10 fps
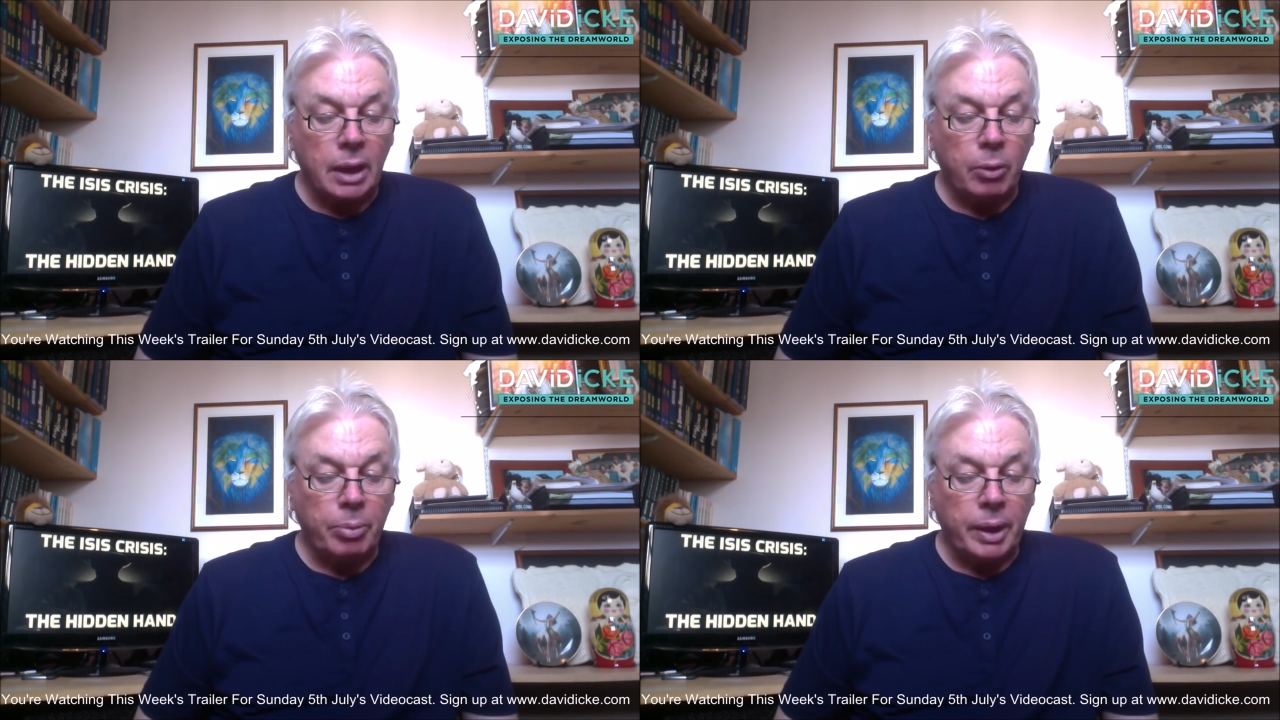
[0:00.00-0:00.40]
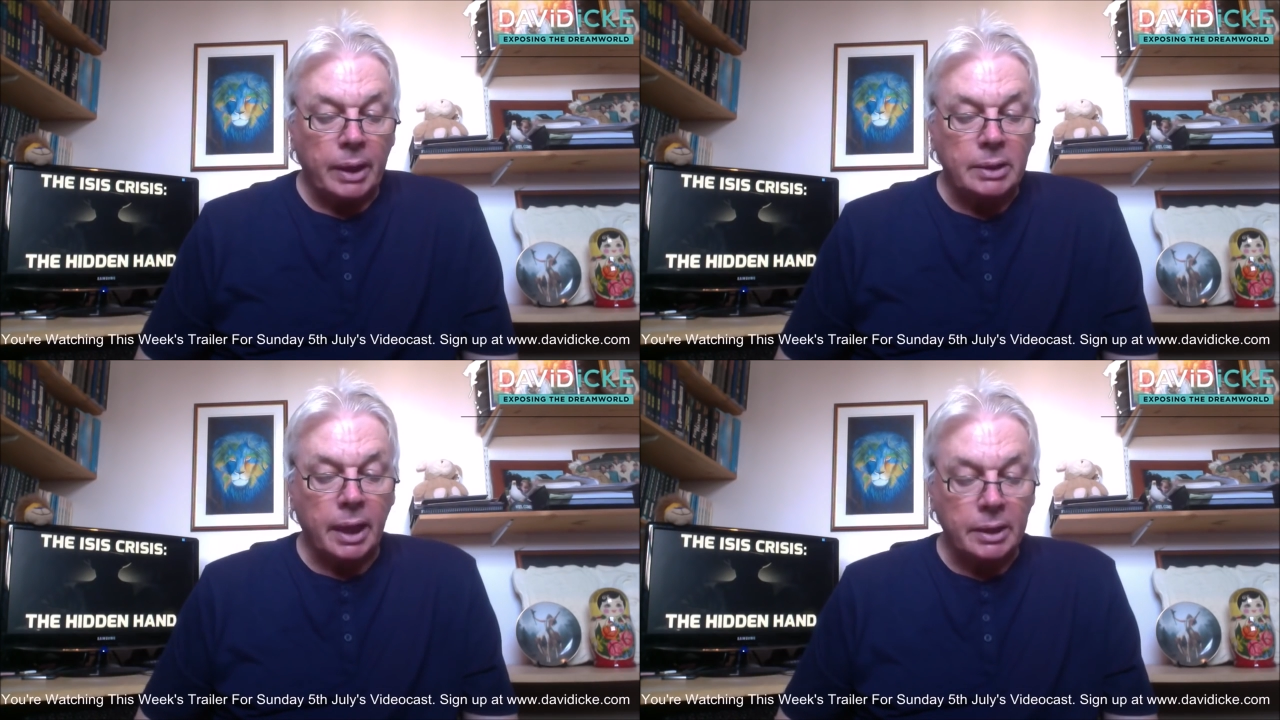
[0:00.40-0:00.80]

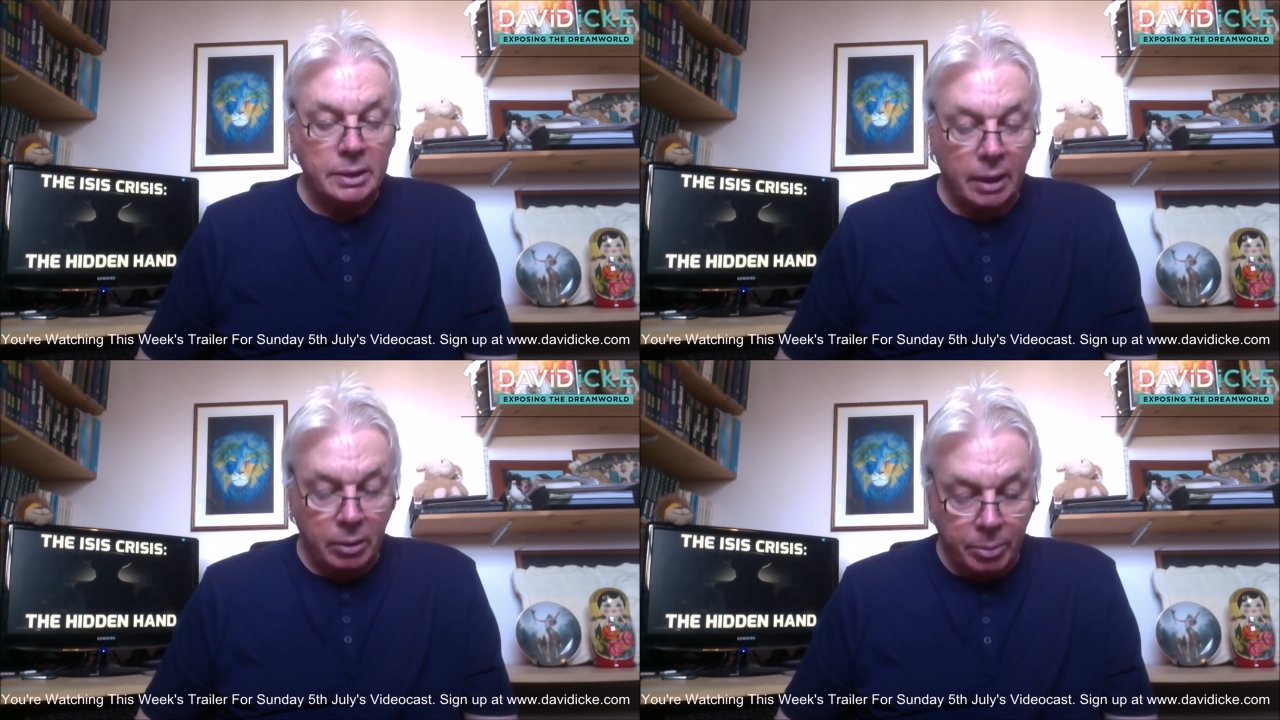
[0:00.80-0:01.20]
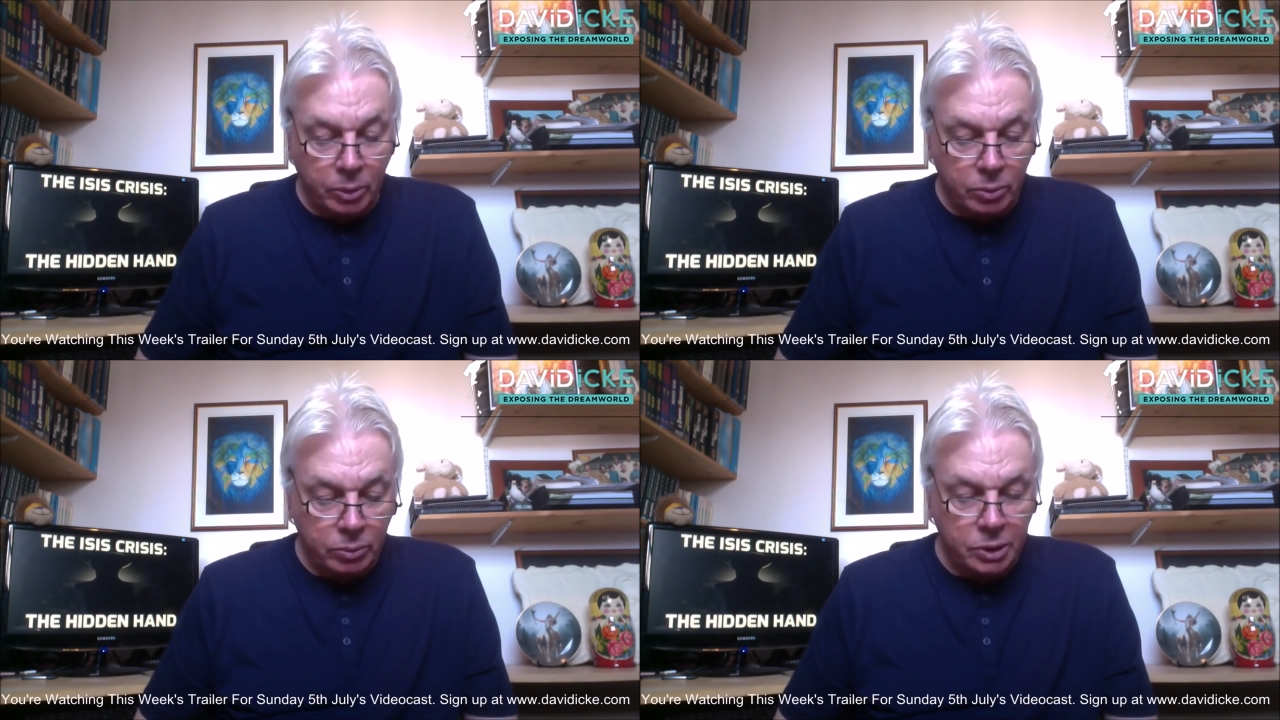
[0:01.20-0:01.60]
albeit a
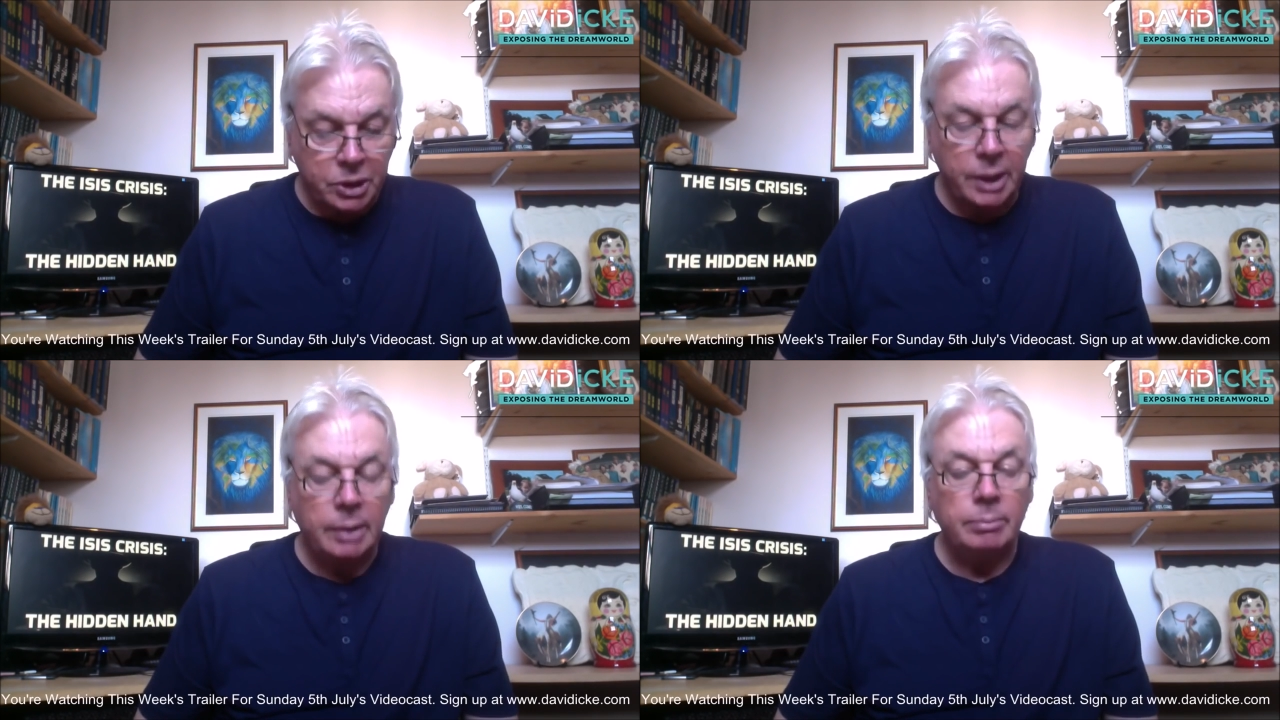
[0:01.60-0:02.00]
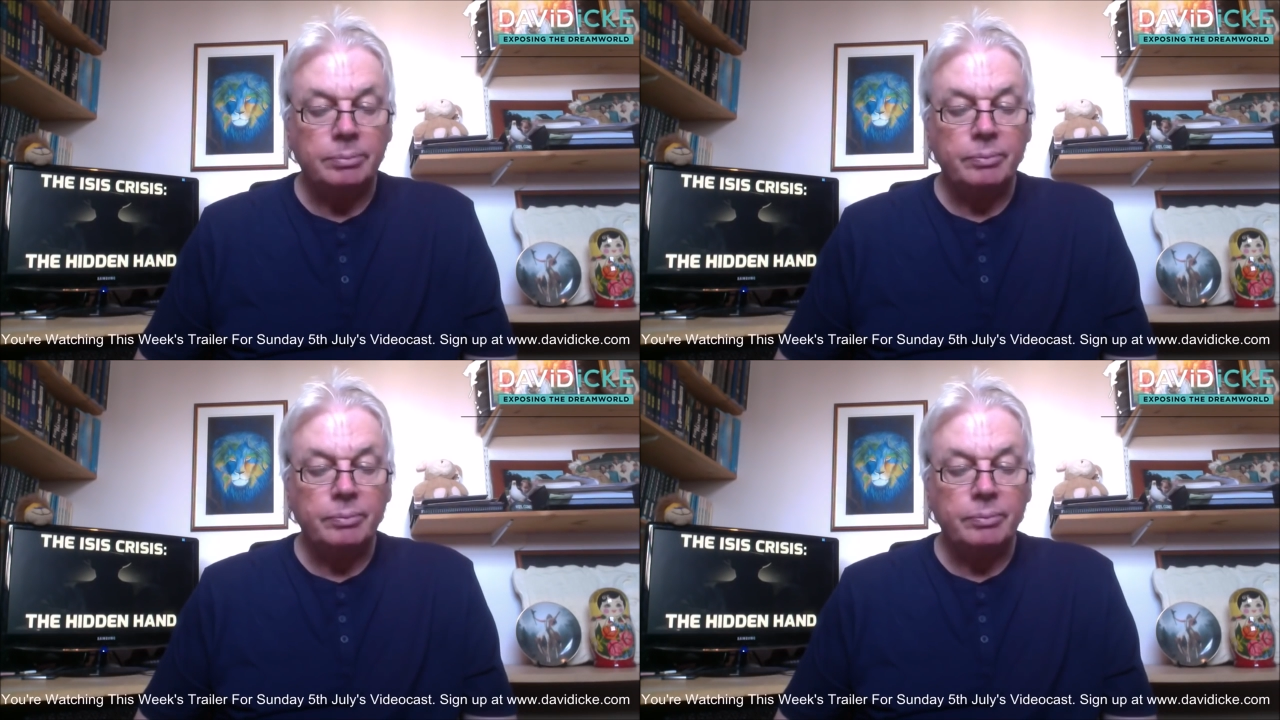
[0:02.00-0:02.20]
terrible regime,